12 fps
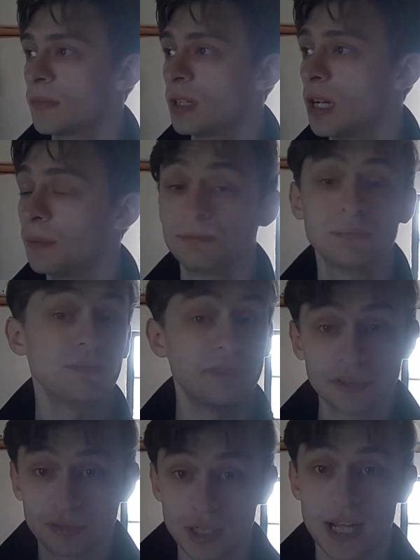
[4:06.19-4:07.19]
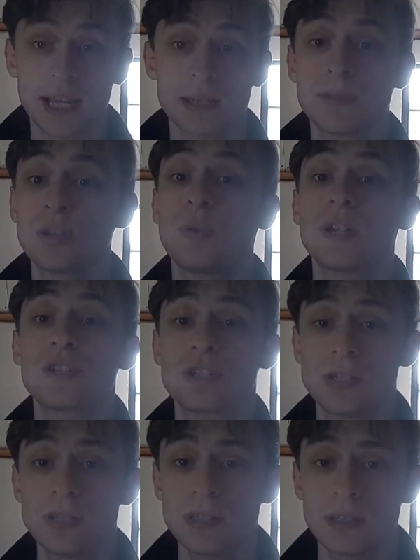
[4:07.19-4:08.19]
Um, feel free to ask me
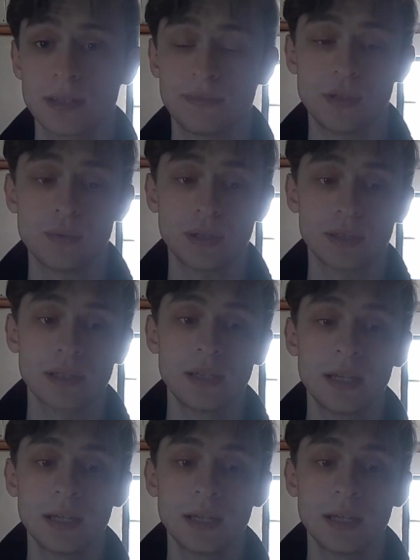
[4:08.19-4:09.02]
questions if you want